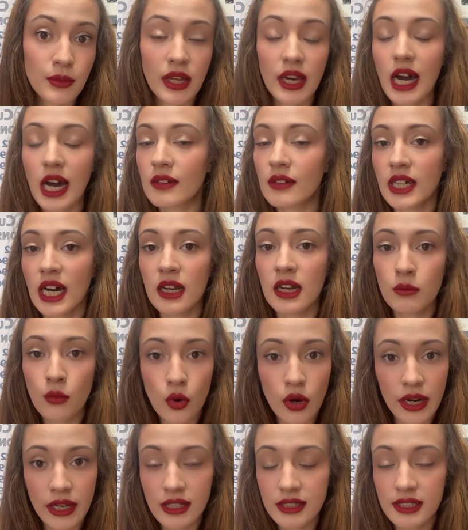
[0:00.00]
They haven't had a
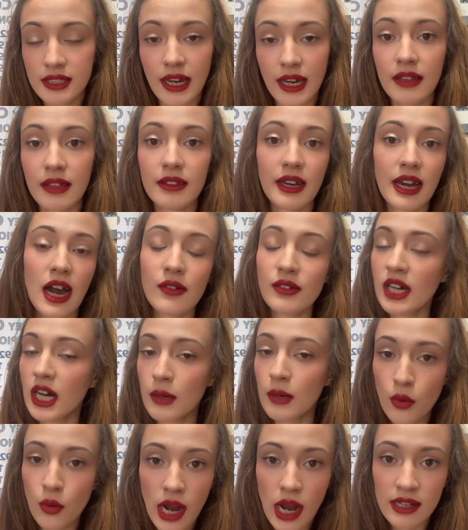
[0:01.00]
morning skate, they haven't had
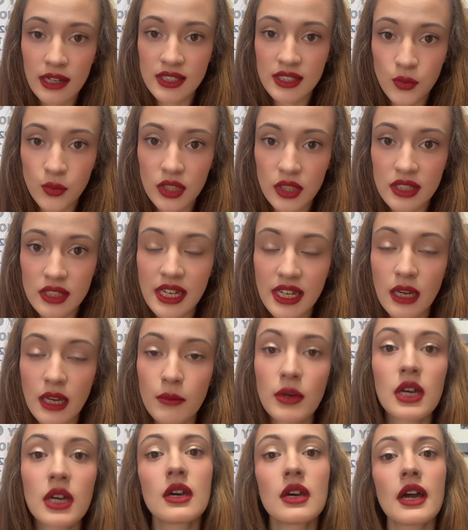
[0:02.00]
a practice with the
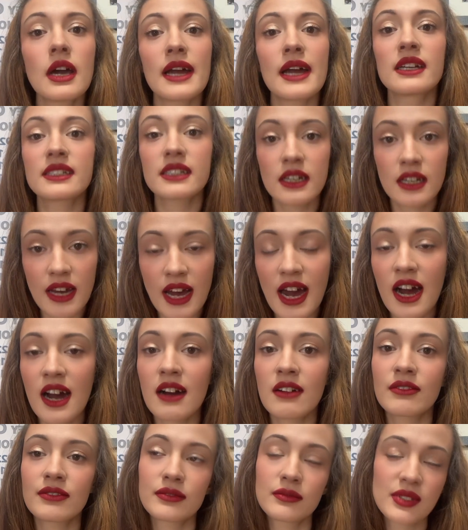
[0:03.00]
team, and it's going to
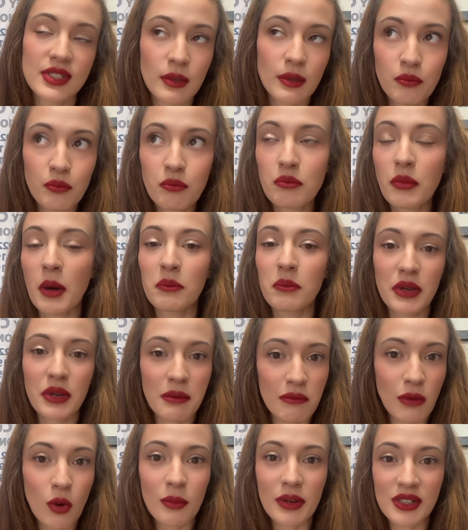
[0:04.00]
have some bumpy
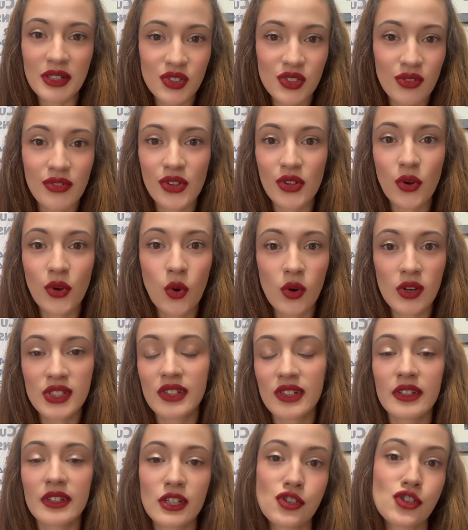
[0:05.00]
moments over the course
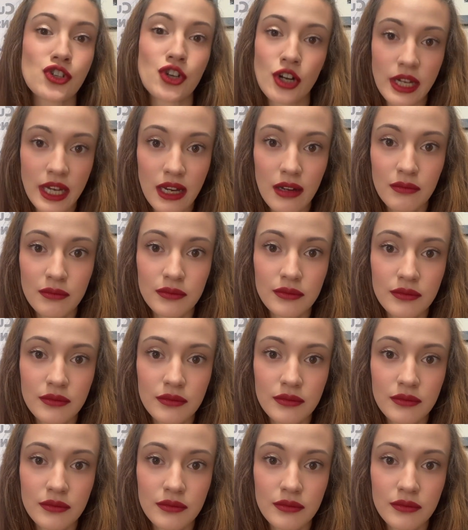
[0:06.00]
of this journey.